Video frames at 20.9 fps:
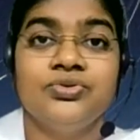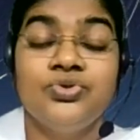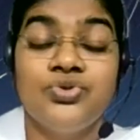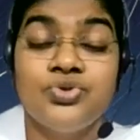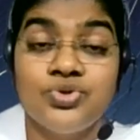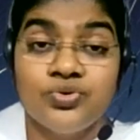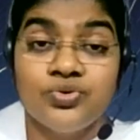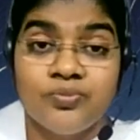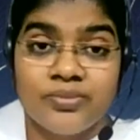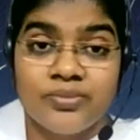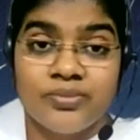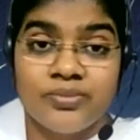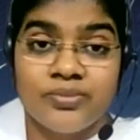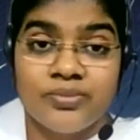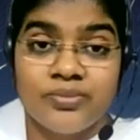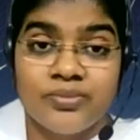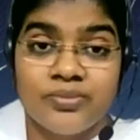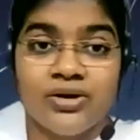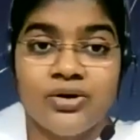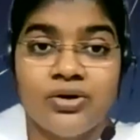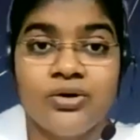to
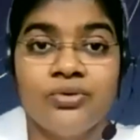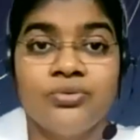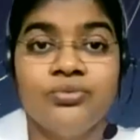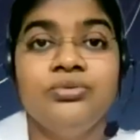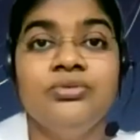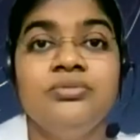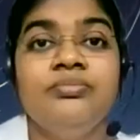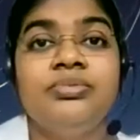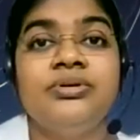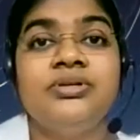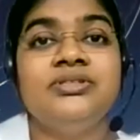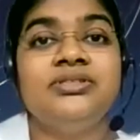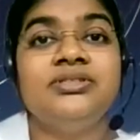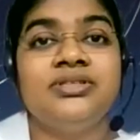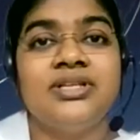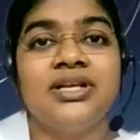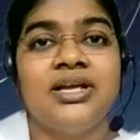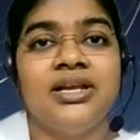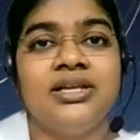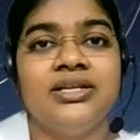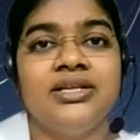my own
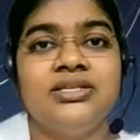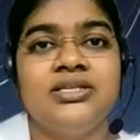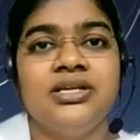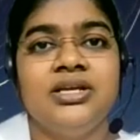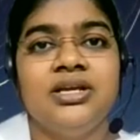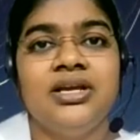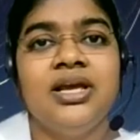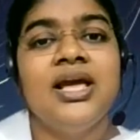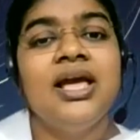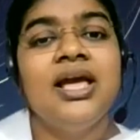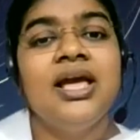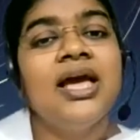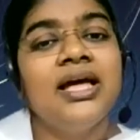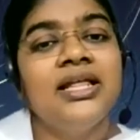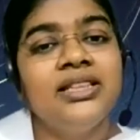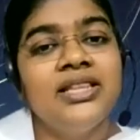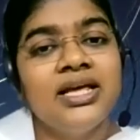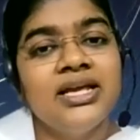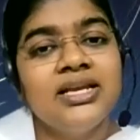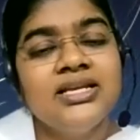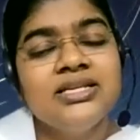personality
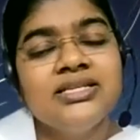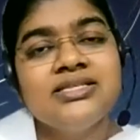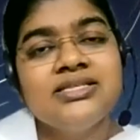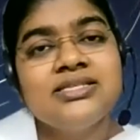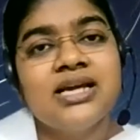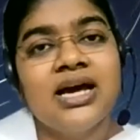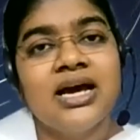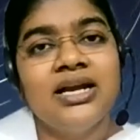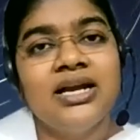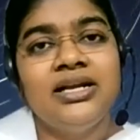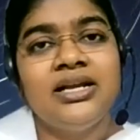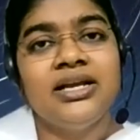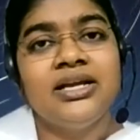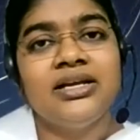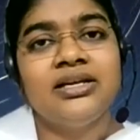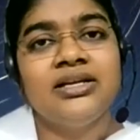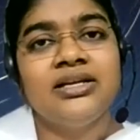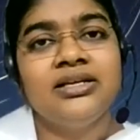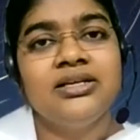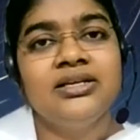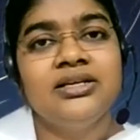and then
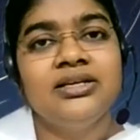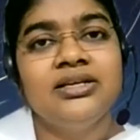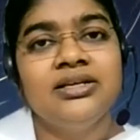starting